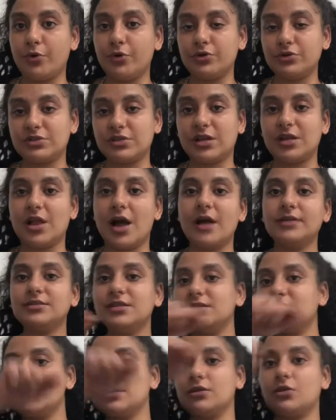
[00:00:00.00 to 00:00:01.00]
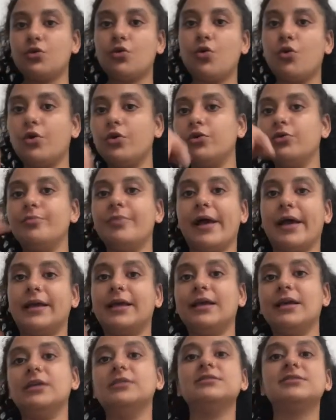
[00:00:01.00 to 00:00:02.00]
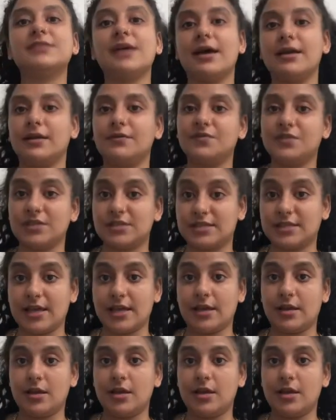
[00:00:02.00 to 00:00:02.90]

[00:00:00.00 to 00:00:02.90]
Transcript: is clogged, it's going to coil back inside of the skin.